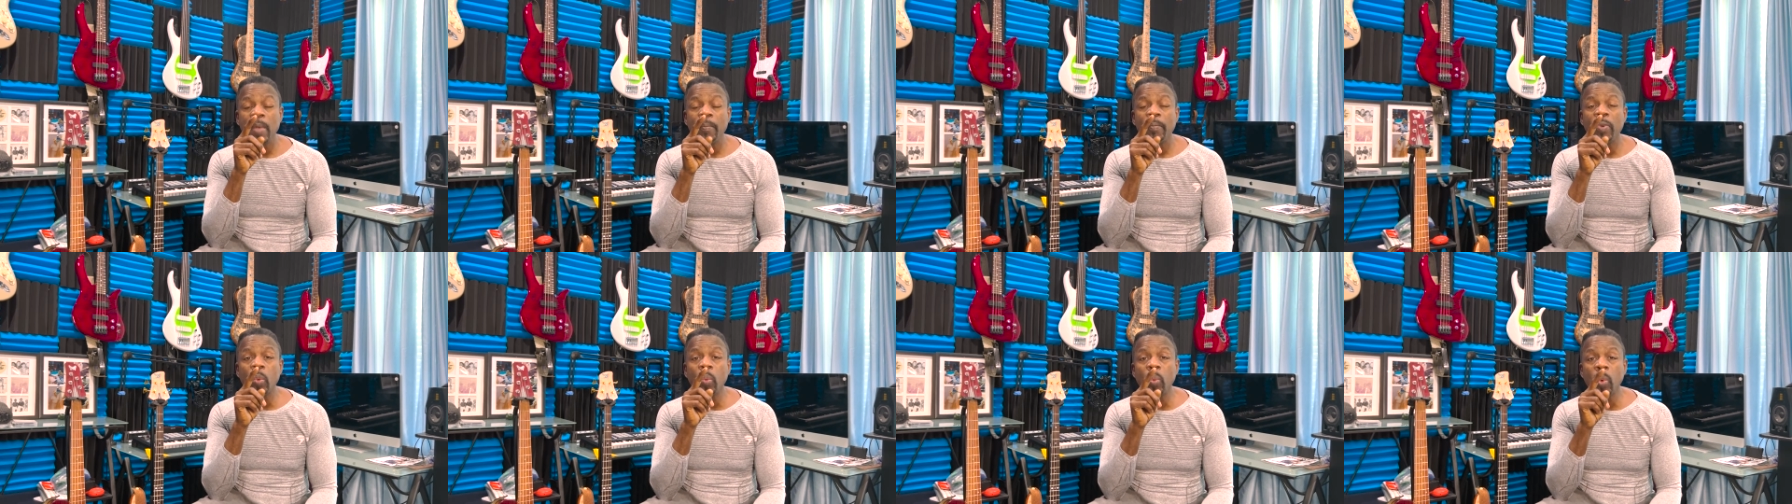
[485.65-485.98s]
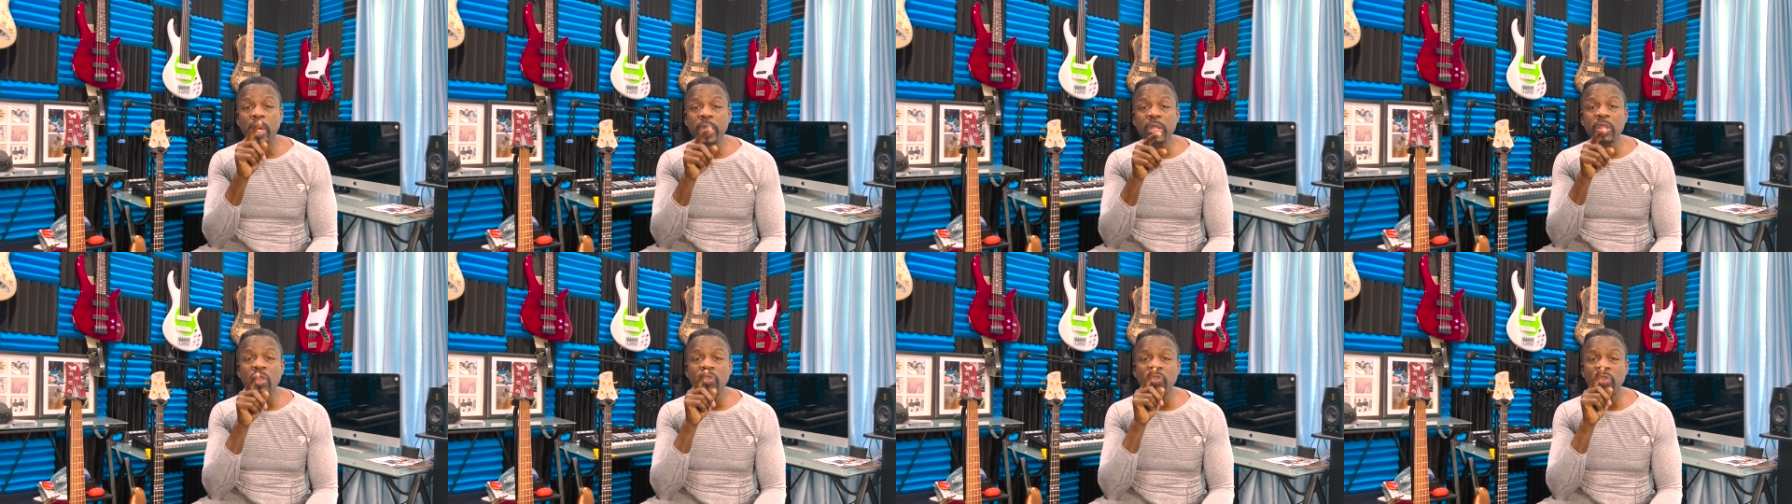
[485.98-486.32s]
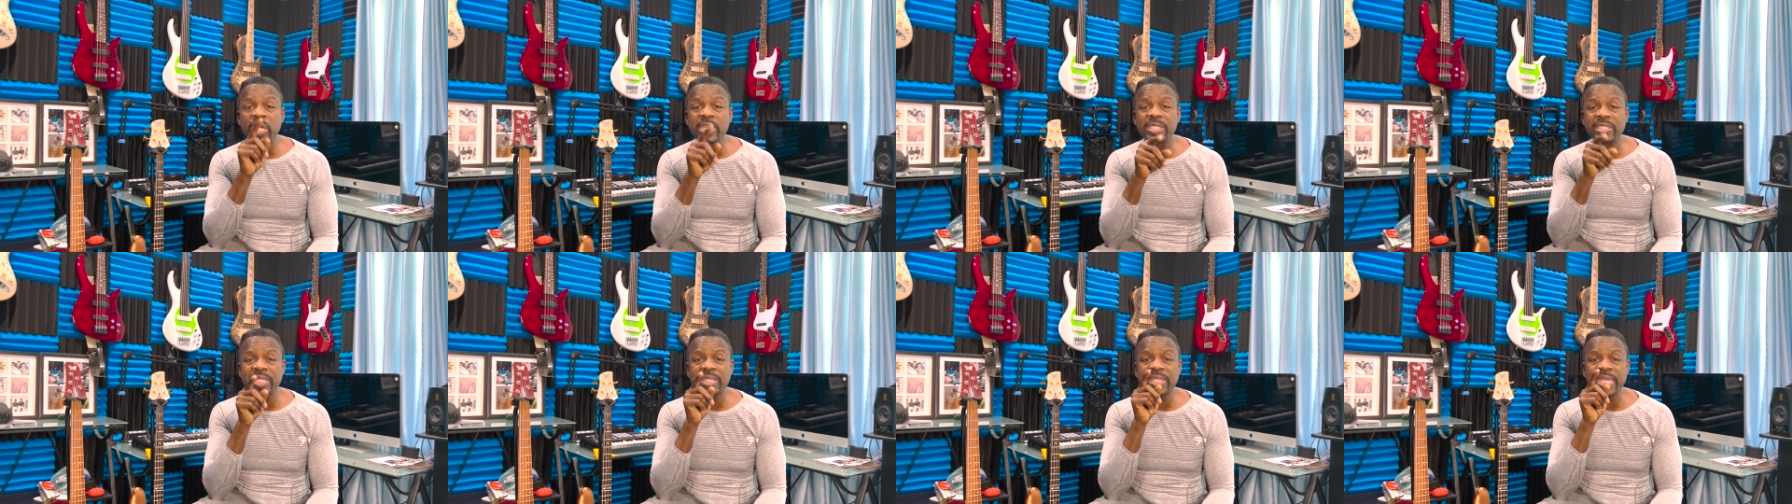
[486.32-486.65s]
But one of the
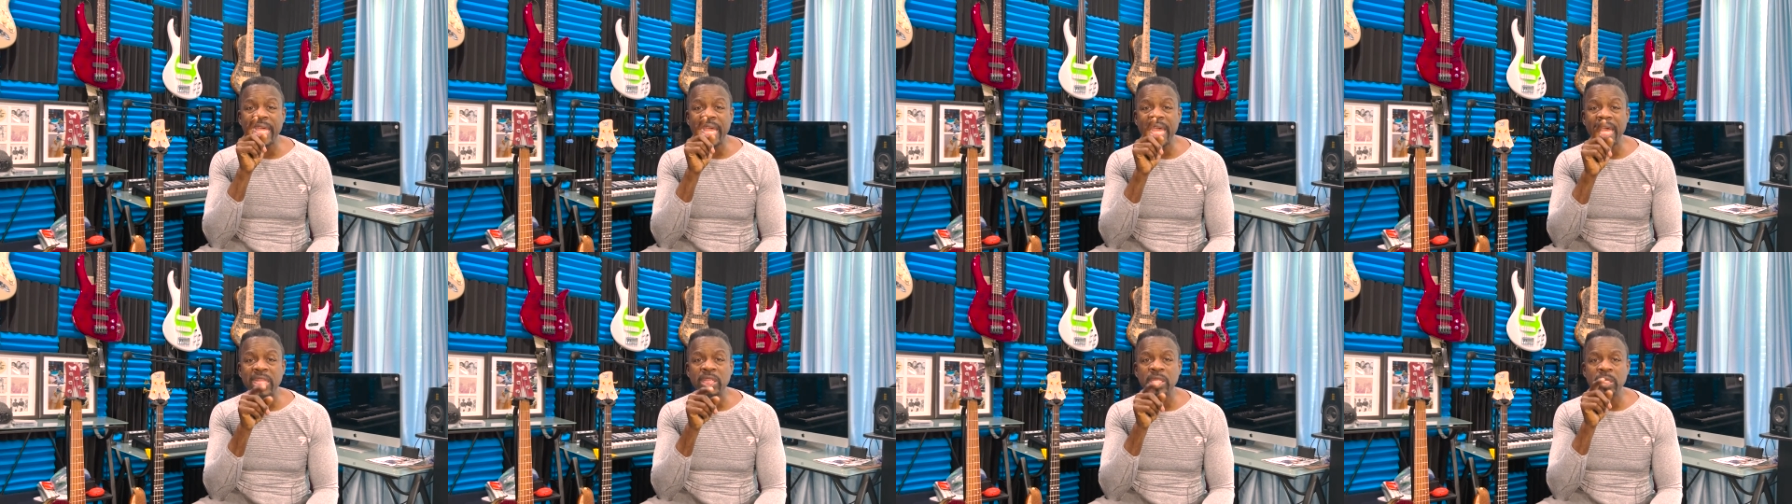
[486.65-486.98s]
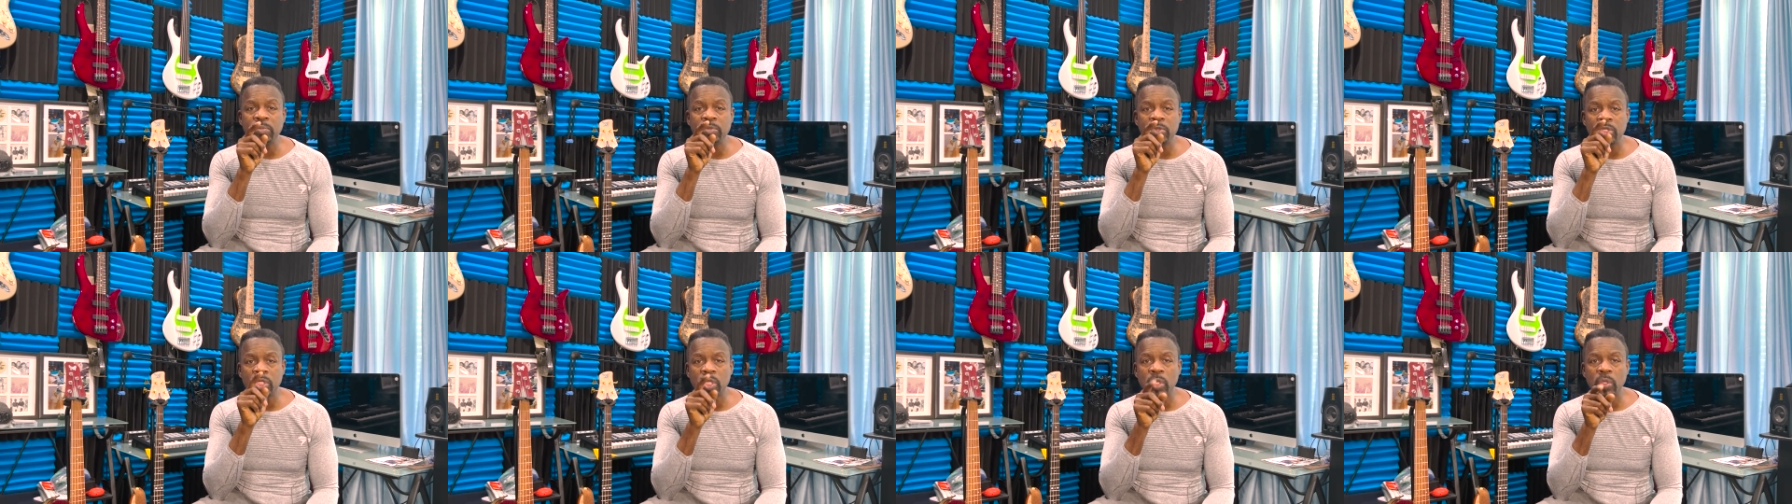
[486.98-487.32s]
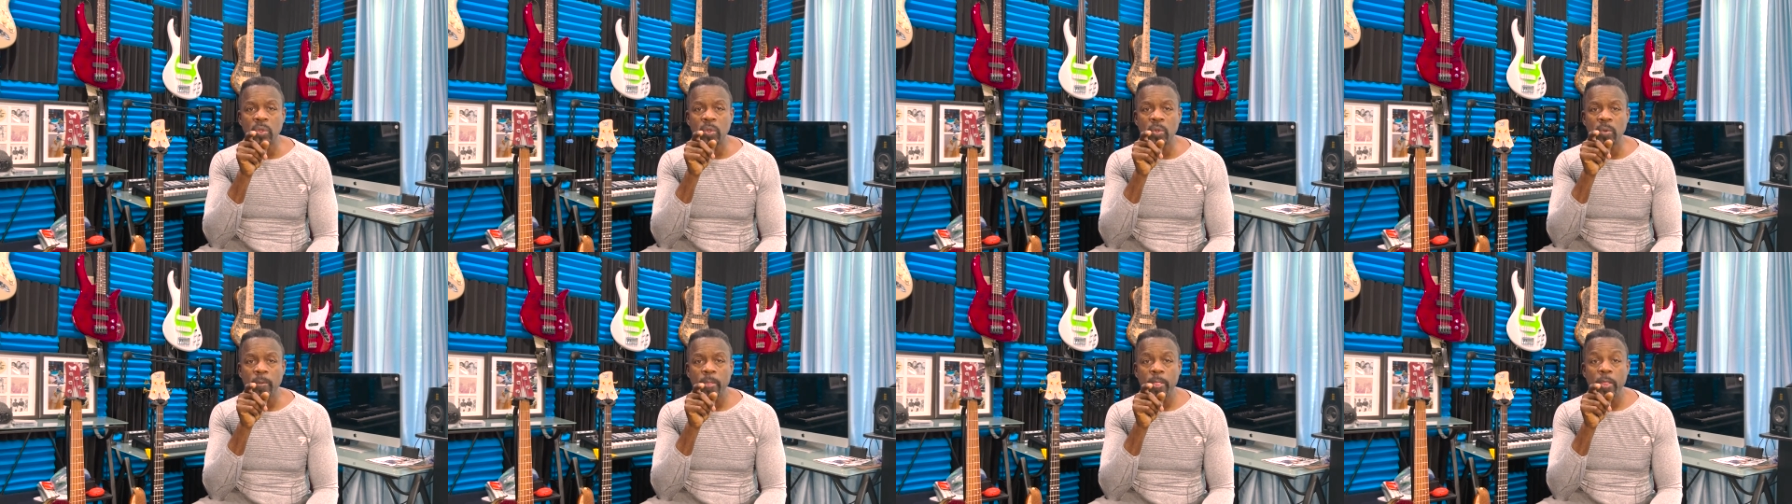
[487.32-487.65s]
things that they had them
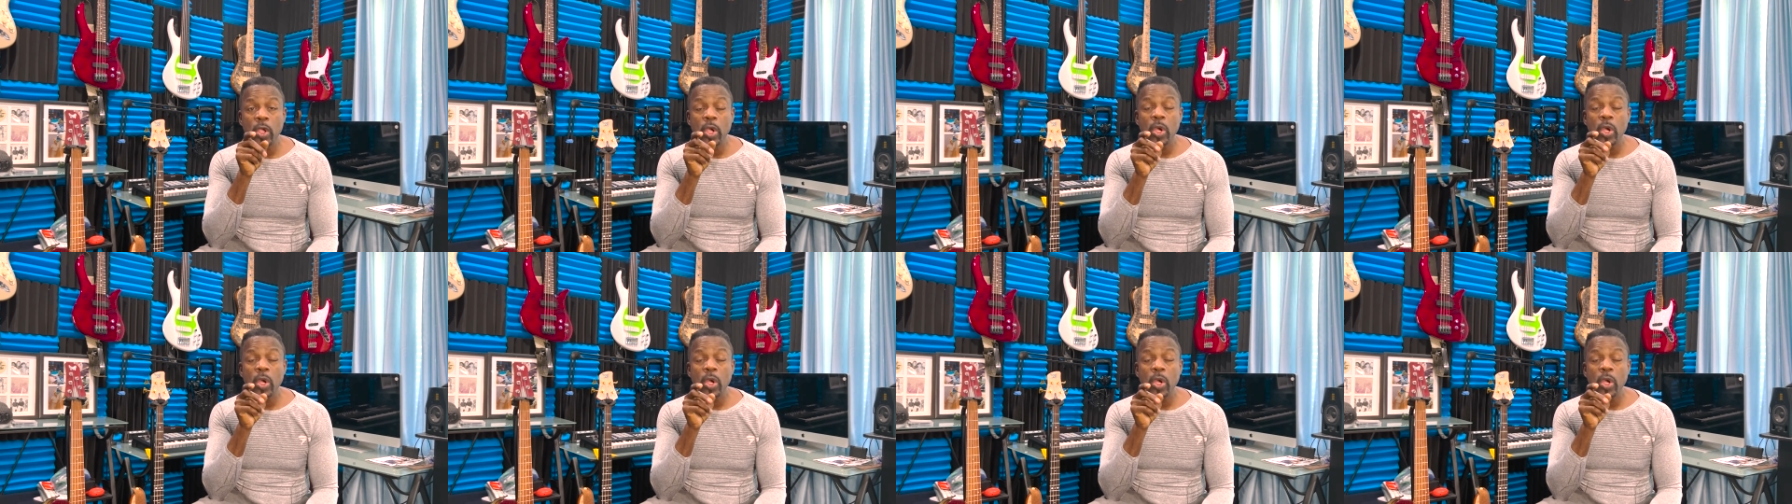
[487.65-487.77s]
do